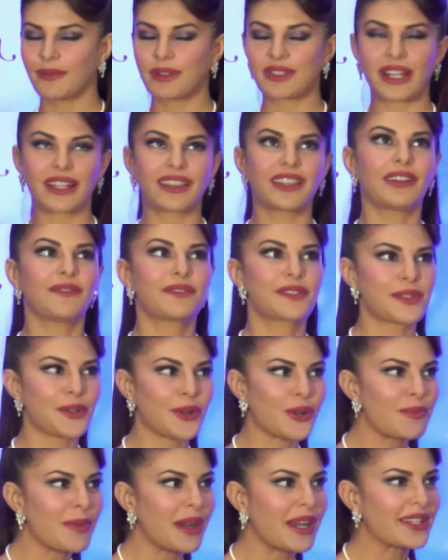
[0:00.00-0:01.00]
which I love
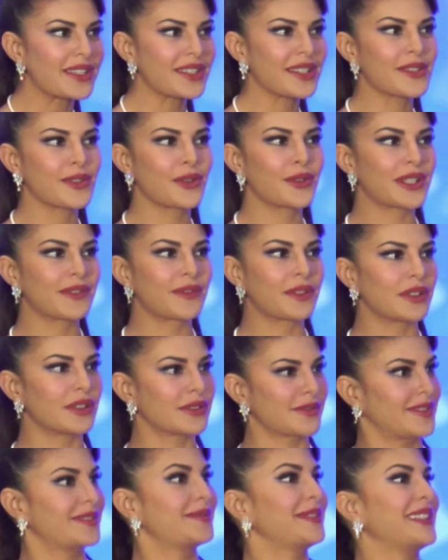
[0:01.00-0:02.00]
so much. It's so difficult for